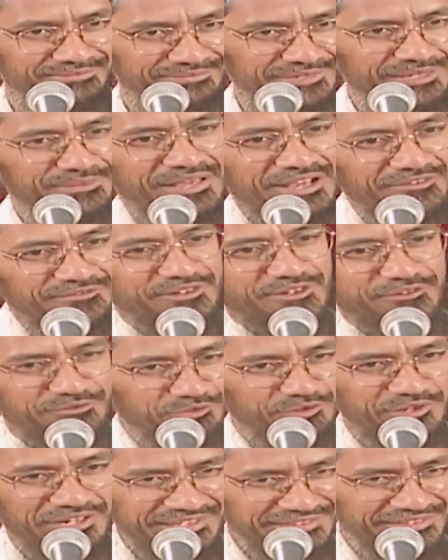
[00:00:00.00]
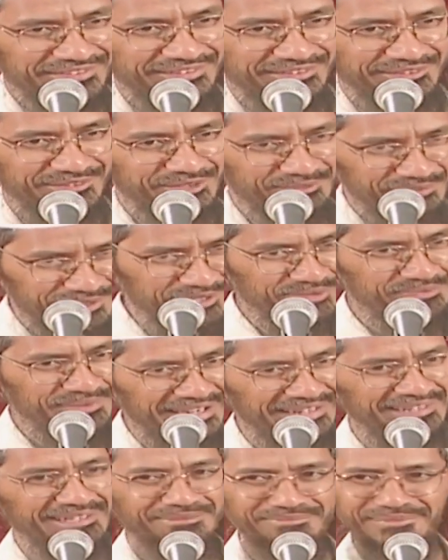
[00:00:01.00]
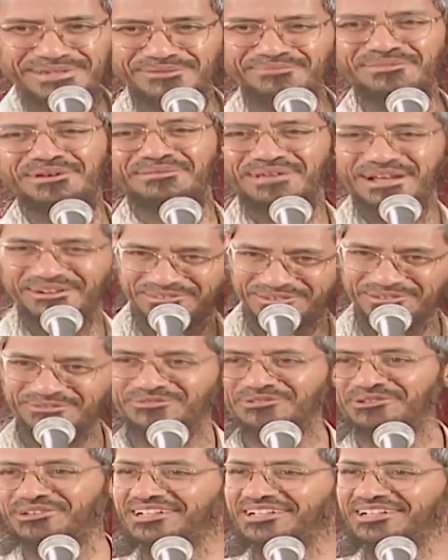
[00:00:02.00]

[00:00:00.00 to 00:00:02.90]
Maybe after a few days, jumma jumma 8 din mein, maybe after a few